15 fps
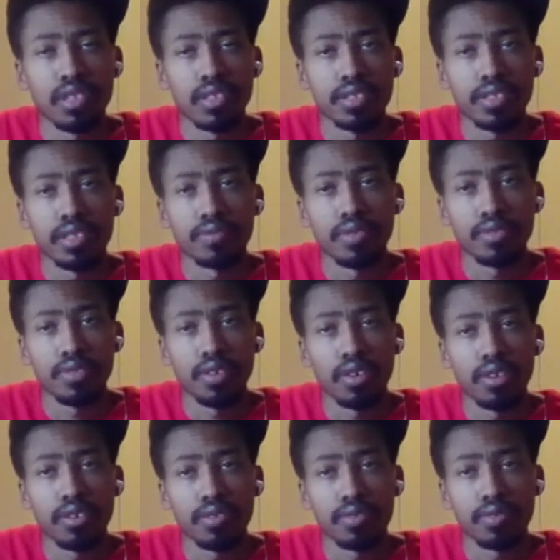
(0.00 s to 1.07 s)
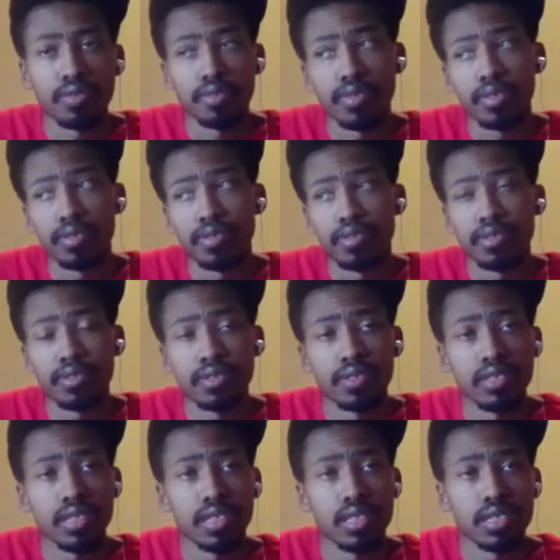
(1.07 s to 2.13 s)
She wrote the article, and
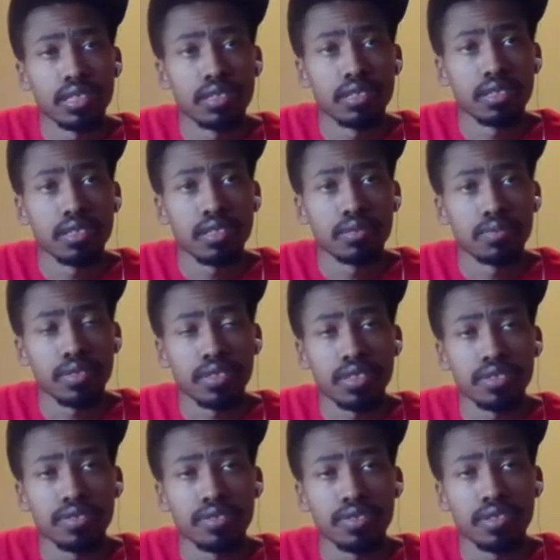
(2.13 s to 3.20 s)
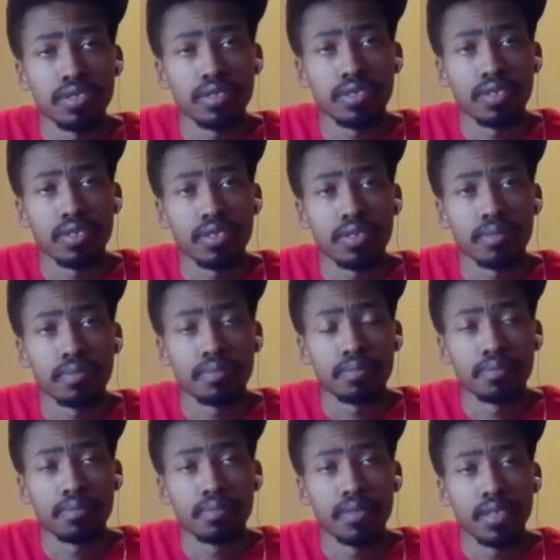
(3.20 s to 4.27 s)
it was interesting.
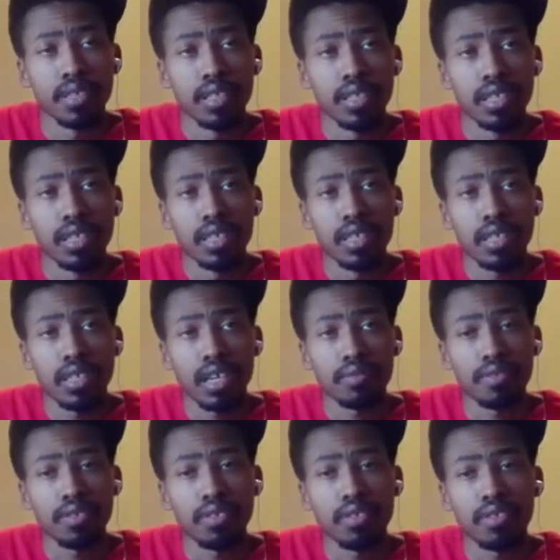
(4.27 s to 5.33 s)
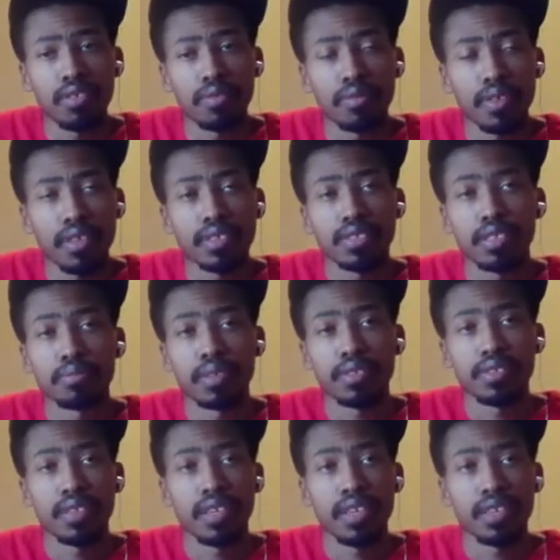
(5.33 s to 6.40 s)
Kevin Love, like I said,
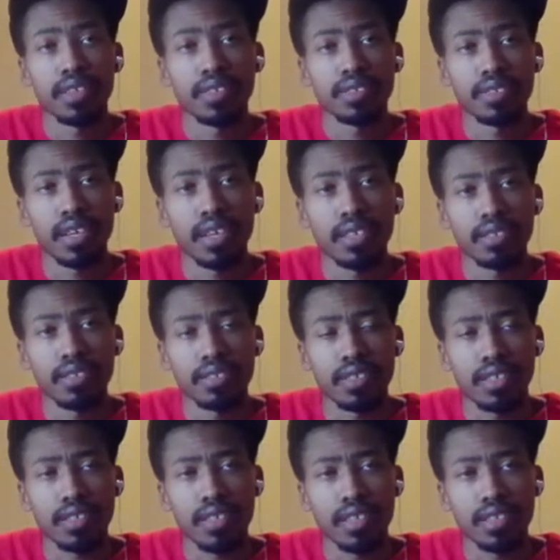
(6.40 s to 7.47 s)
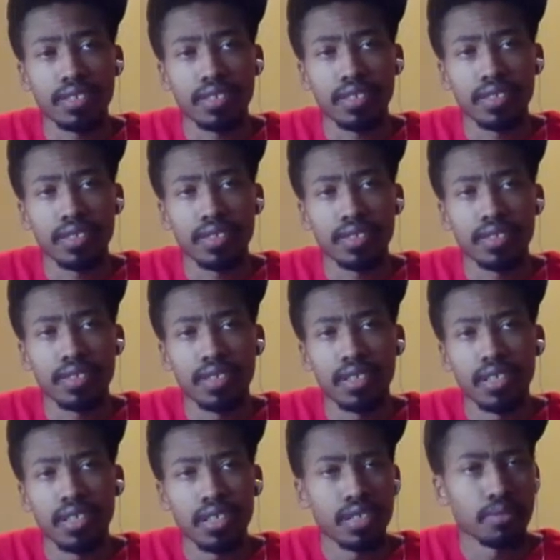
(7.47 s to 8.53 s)
basically had an anxiety attack last year.
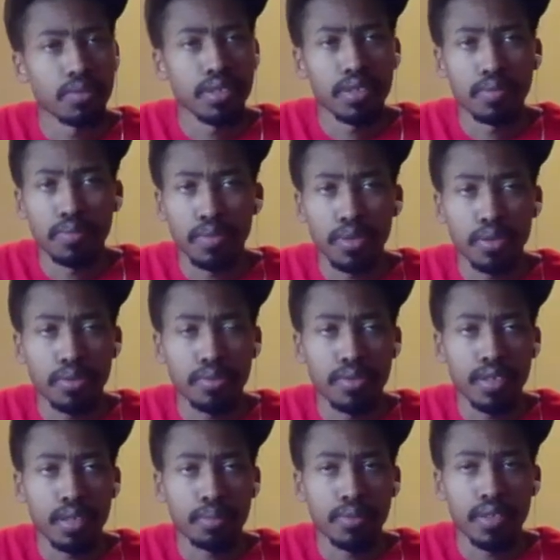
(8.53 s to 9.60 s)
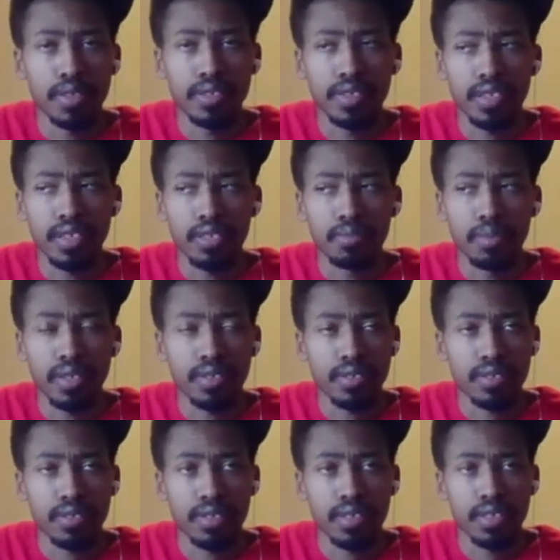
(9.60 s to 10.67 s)
He went into real deep detail.
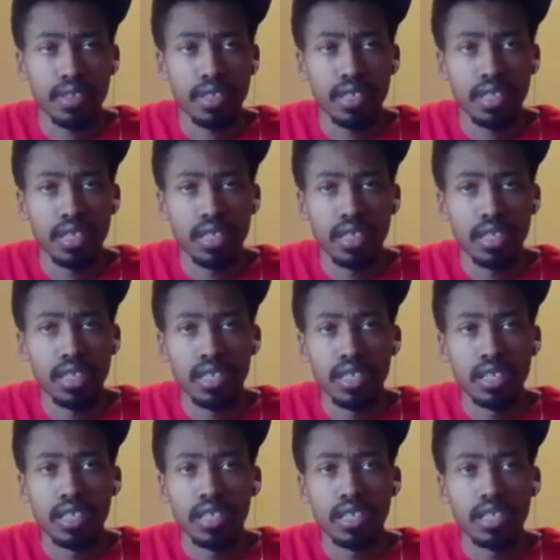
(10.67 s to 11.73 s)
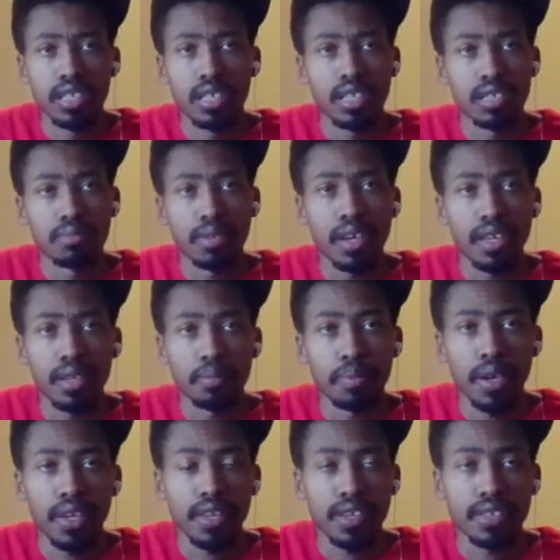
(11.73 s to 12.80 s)
Basically, had a
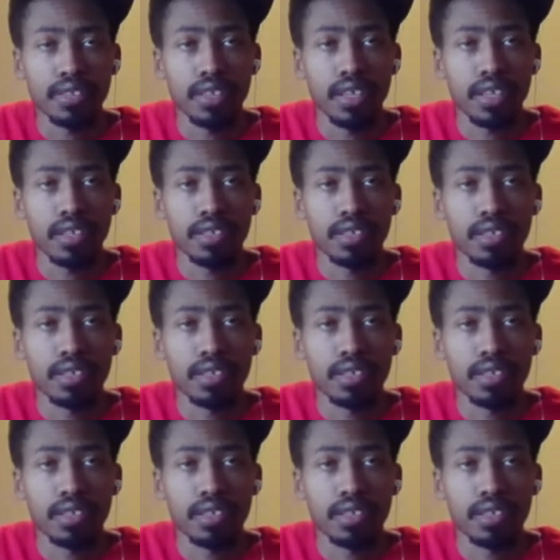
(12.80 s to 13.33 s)
panic attack.